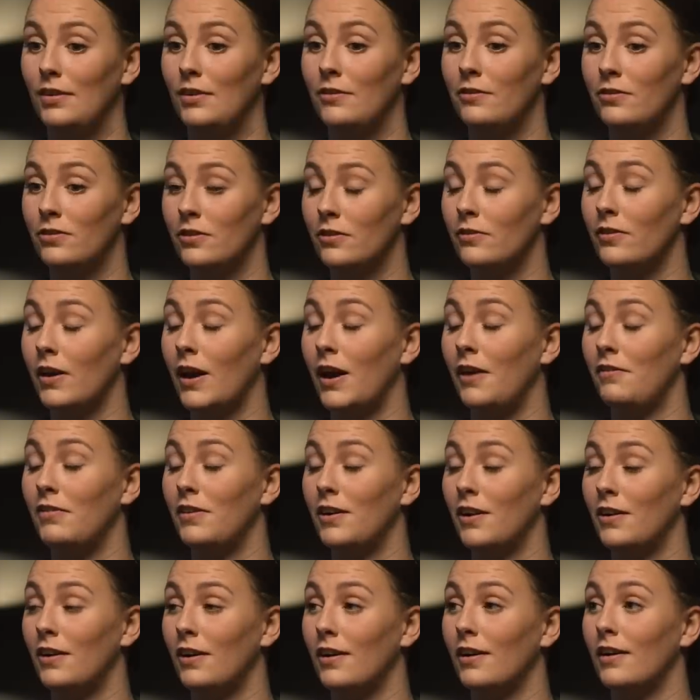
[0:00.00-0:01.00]
you've survived
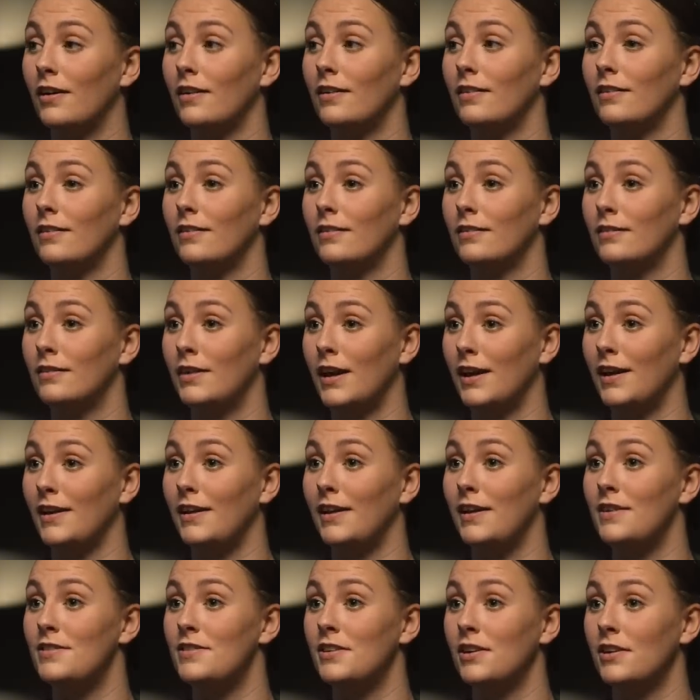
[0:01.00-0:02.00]
the unheard, take it
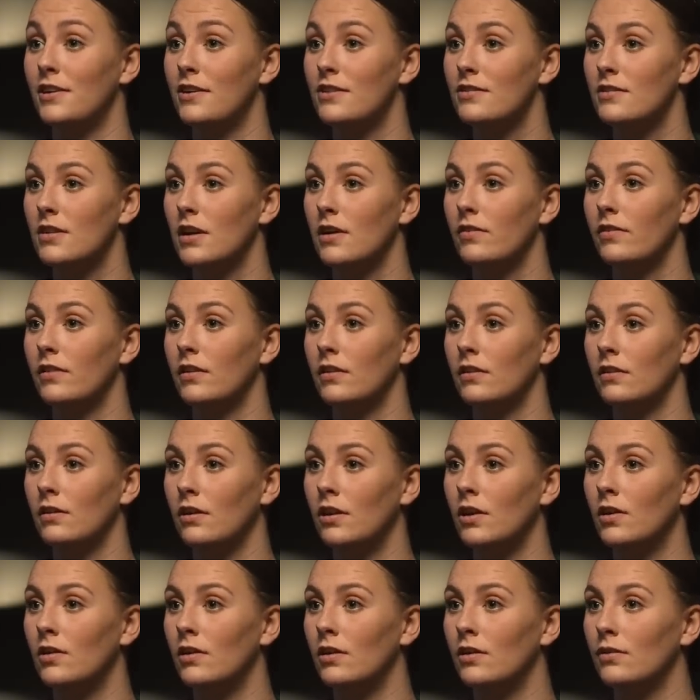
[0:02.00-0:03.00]
easy on yourself, and
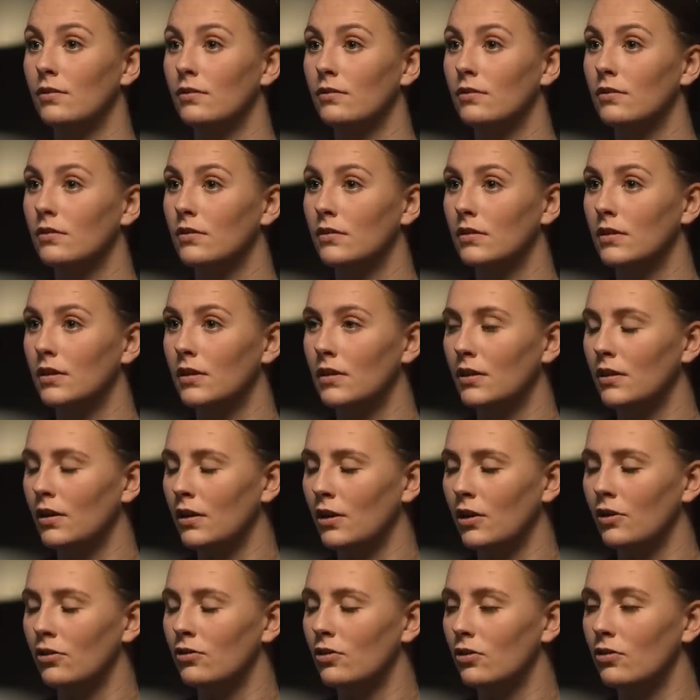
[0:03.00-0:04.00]
you know it,
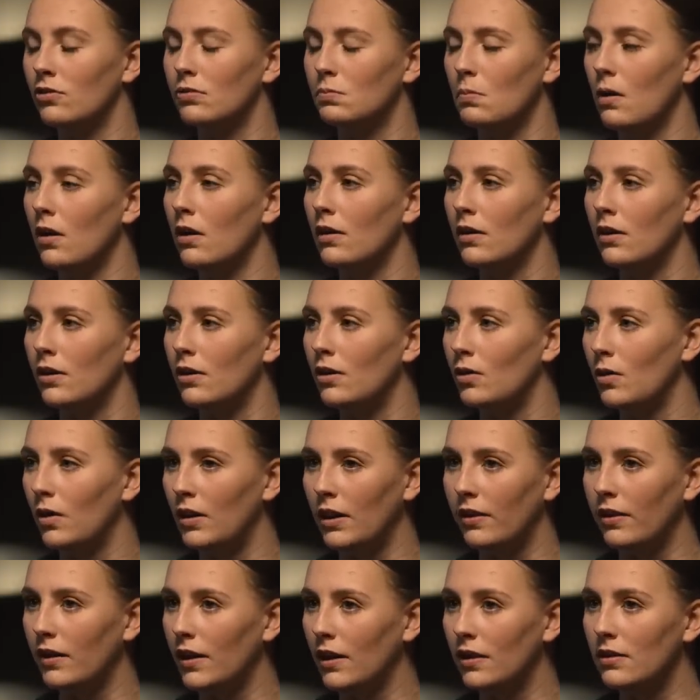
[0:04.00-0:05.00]
like, you're so smart, you can do
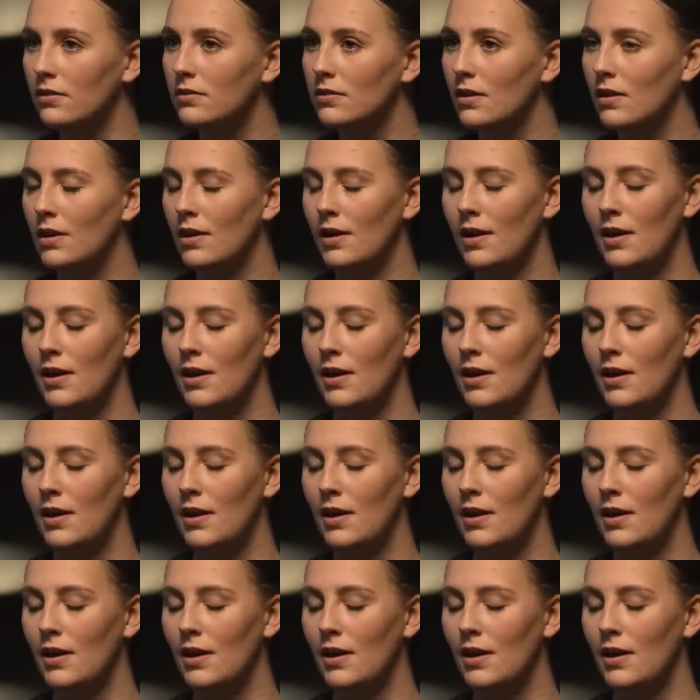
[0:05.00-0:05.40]
anything else.